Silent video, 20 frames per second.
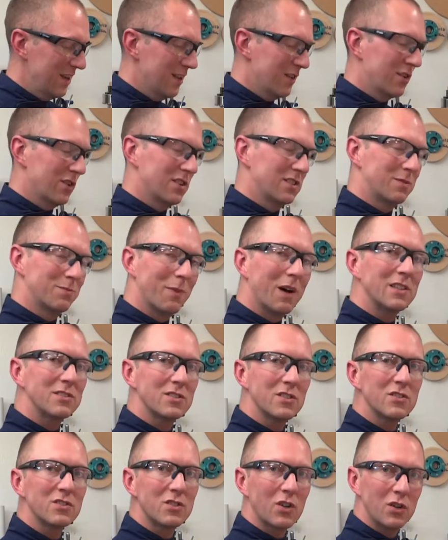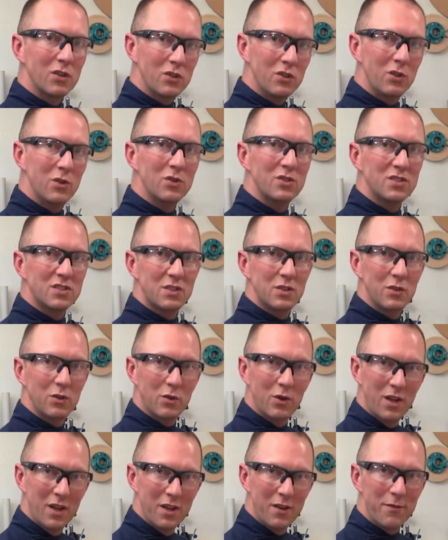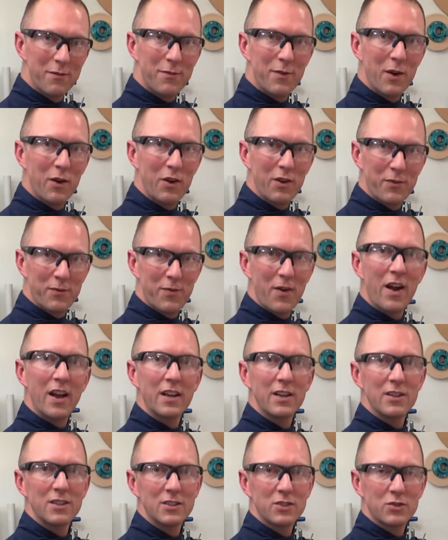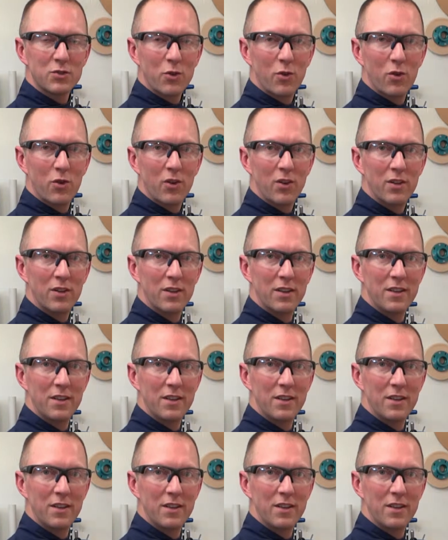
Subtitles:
those muscles are used to very fine control.